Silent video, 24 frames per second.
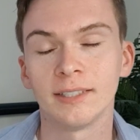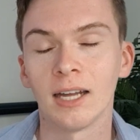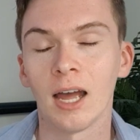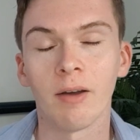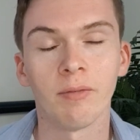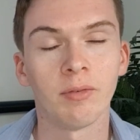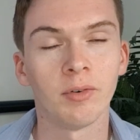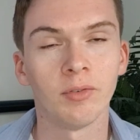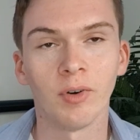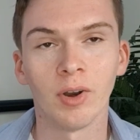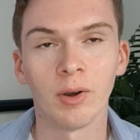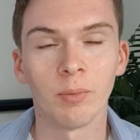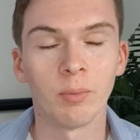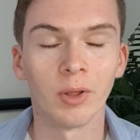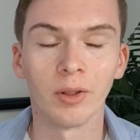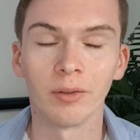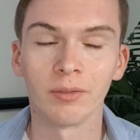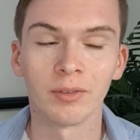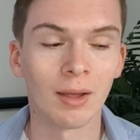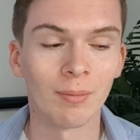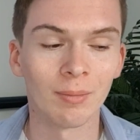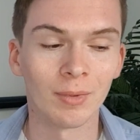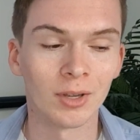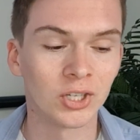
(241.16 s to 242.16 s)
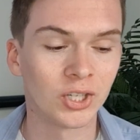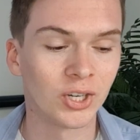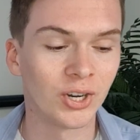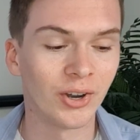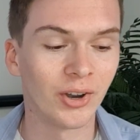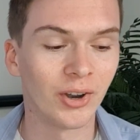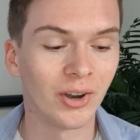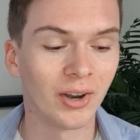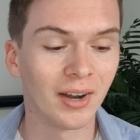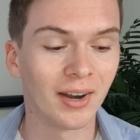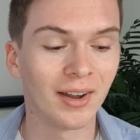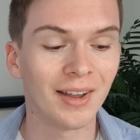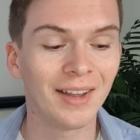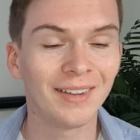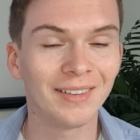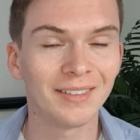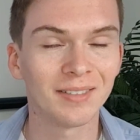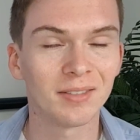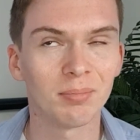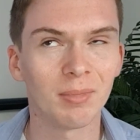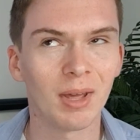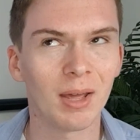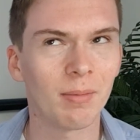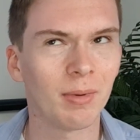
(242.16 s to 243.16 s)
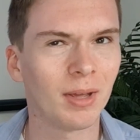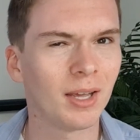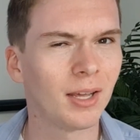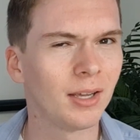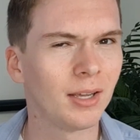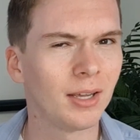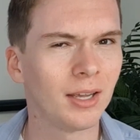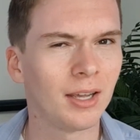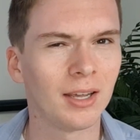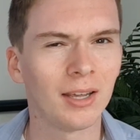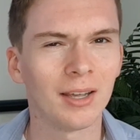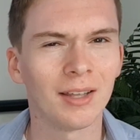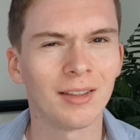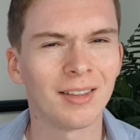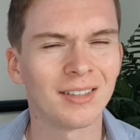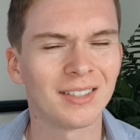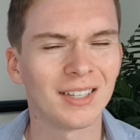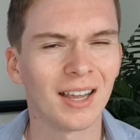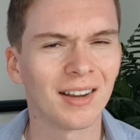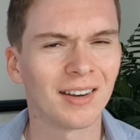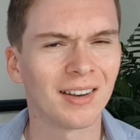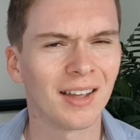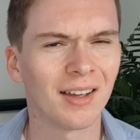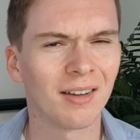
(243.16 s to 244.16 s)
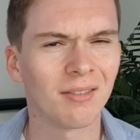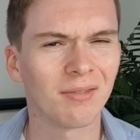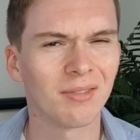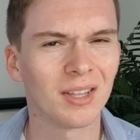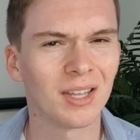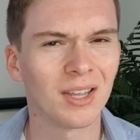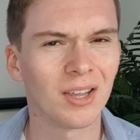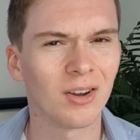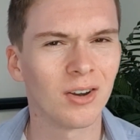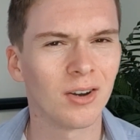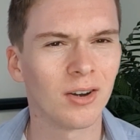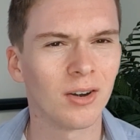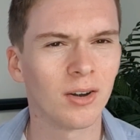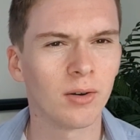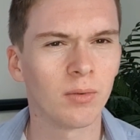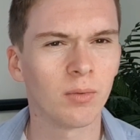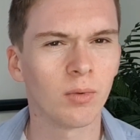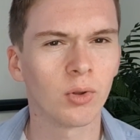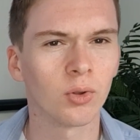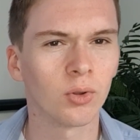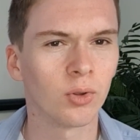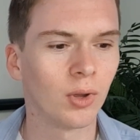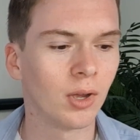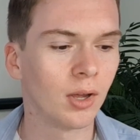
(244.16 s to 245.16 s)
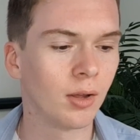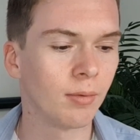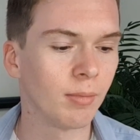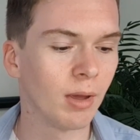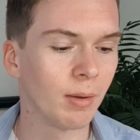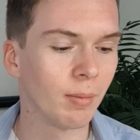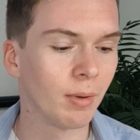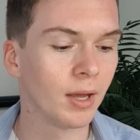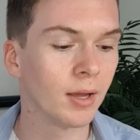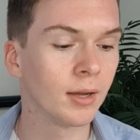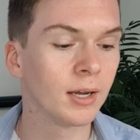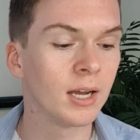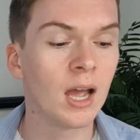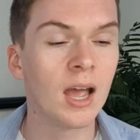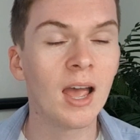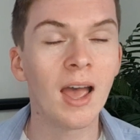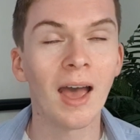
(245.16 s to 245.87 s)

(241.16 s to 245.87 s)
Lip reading: Haven't read Wheel of Time this year. Maybe the second half of the year we'll go to it, maybe.